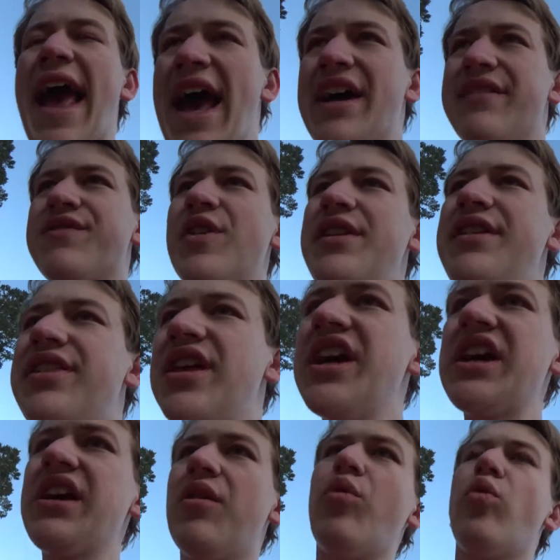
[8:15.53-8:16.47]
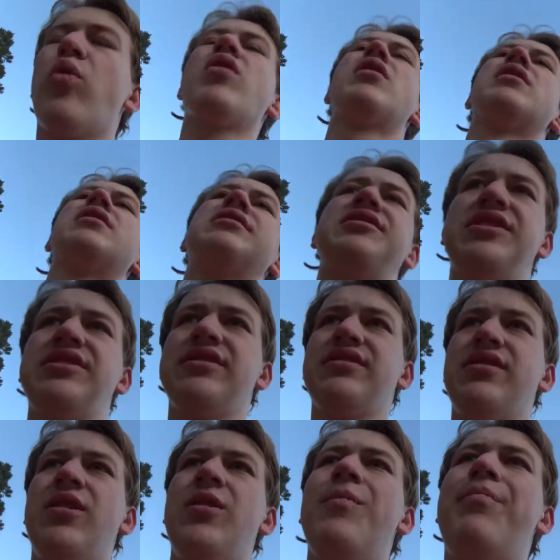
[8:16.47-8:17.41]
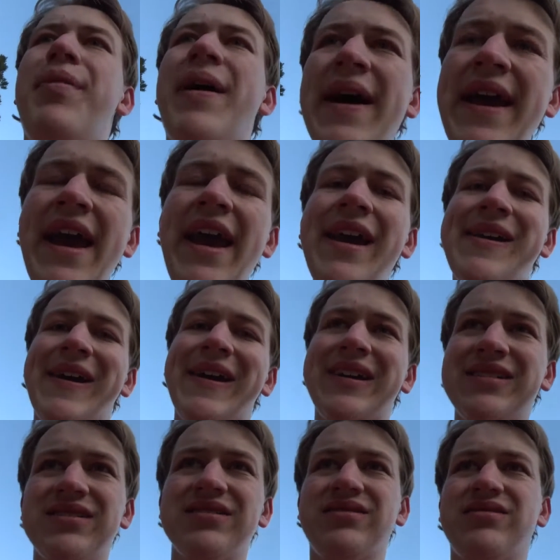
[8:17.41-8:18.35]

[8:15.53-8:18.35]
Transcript: everything worse by hating.